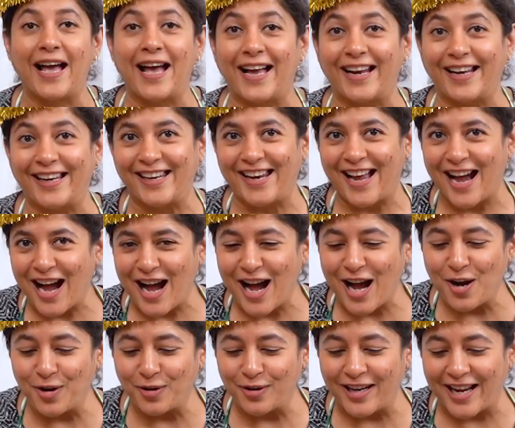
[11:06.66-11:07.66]
And
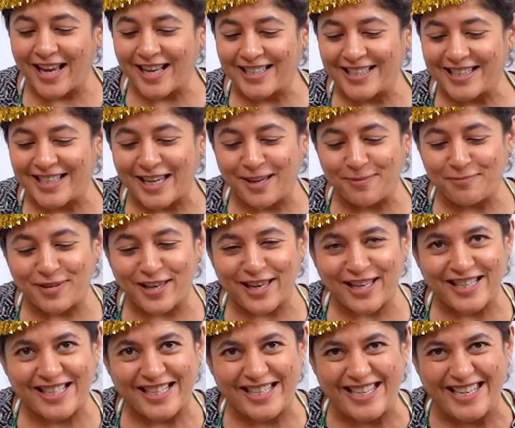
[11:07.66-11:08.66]
now let's keep
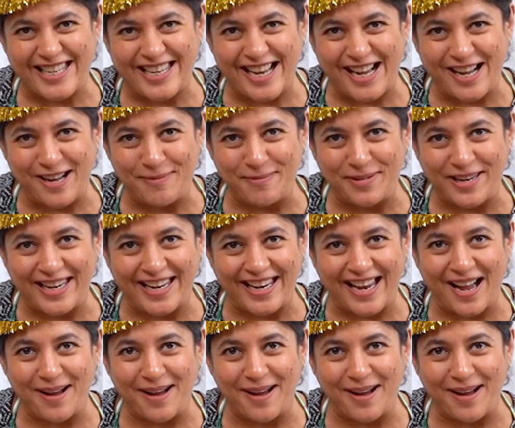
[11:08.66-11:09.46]
this yummy,